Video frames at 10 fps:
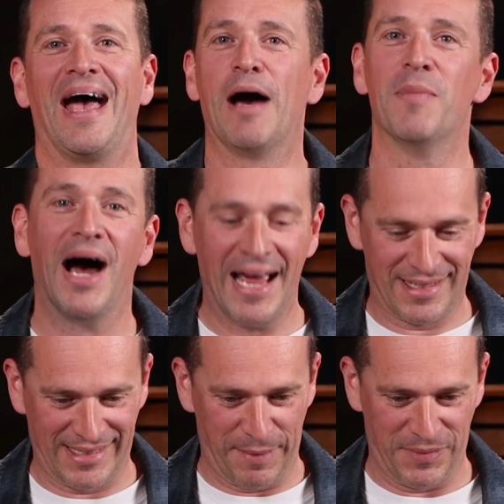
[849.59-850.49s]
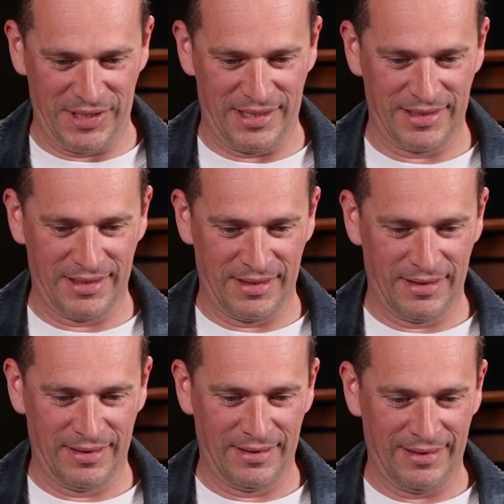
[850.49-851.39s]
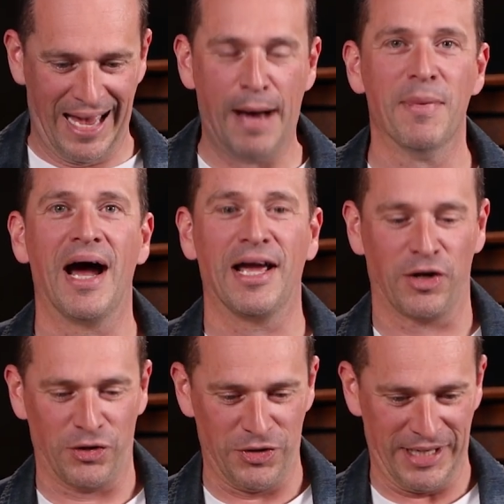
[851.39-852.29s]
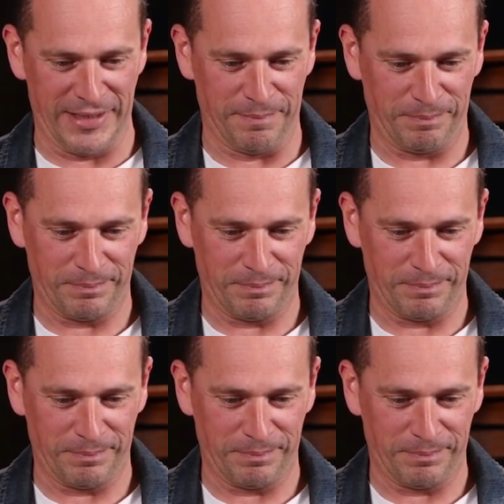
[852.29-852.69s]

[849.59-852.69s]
Am I accepted? Am I included?